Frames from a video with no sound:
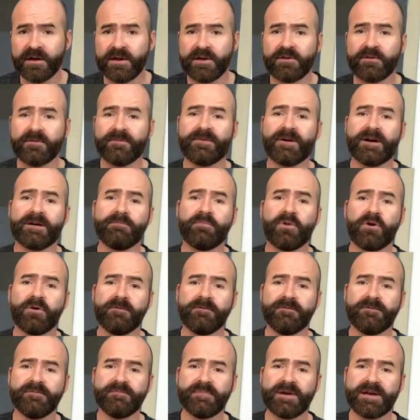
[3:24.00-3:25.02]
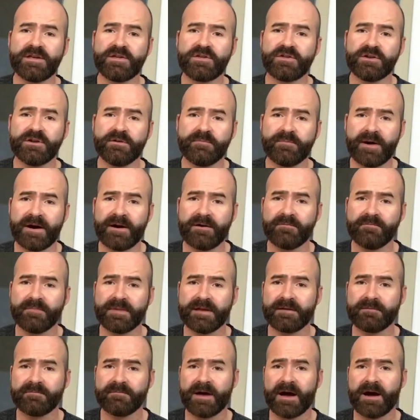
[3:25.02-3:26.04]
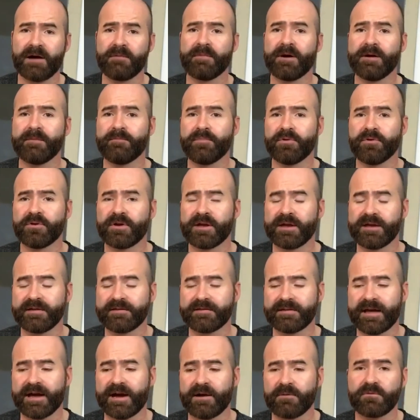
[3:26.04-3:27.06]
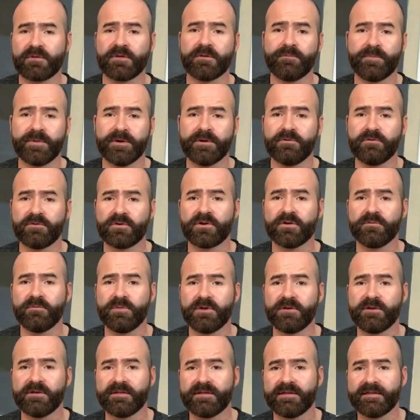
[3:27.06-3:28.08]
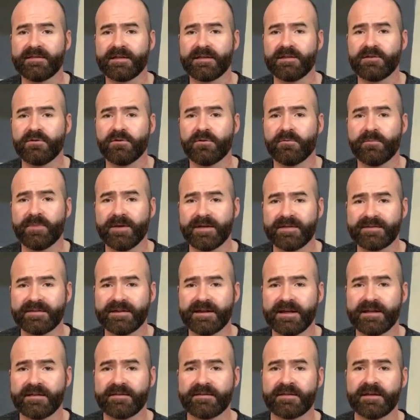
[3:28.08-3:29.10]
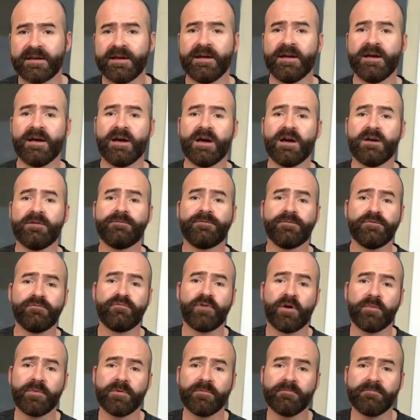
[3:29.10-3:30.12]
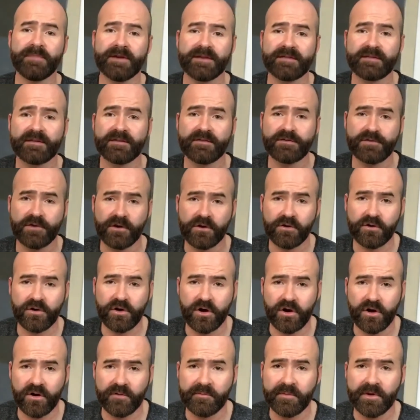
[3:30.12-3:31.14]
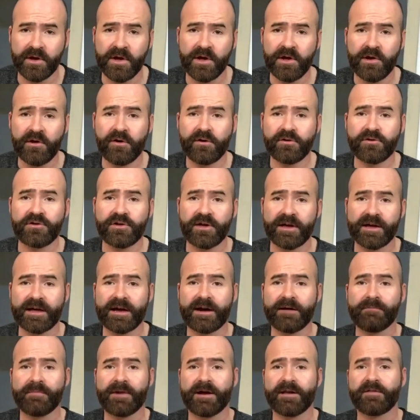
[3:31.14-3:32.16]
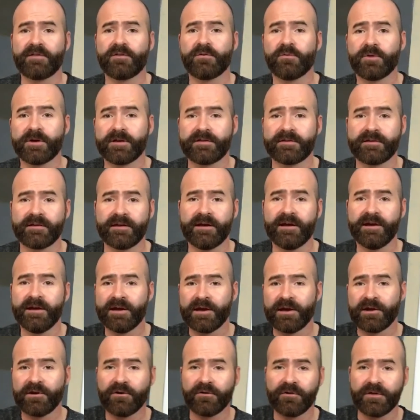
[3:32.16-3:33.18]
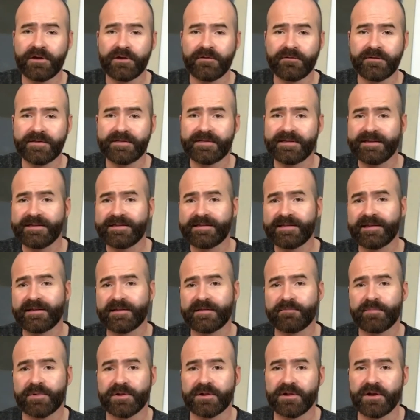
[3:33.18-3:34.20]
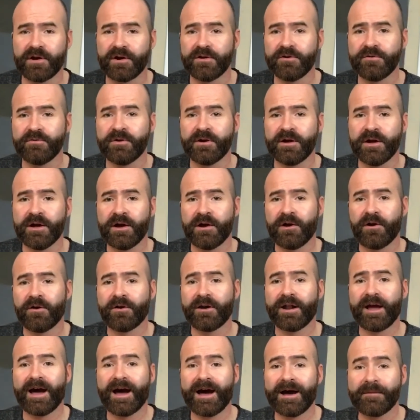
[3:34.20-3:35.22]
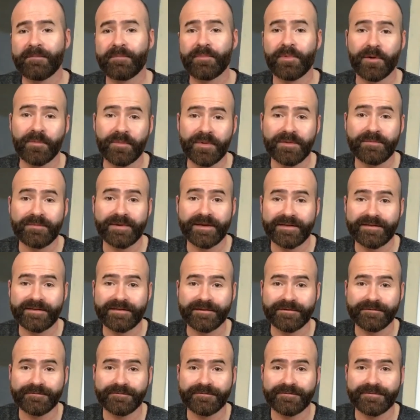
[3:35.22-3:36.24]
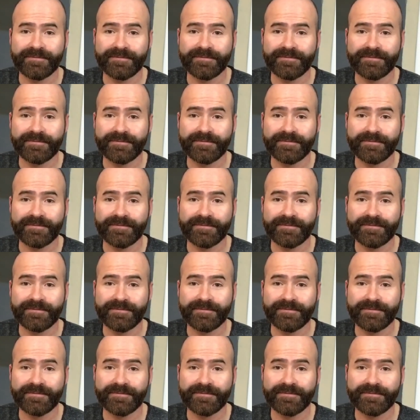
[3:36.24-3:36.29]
You'll find more information about me and how my book is How to Build Communities in Your Business through robertmitten.com, or check out my Twitter and all the other details below on @BobbyMitten.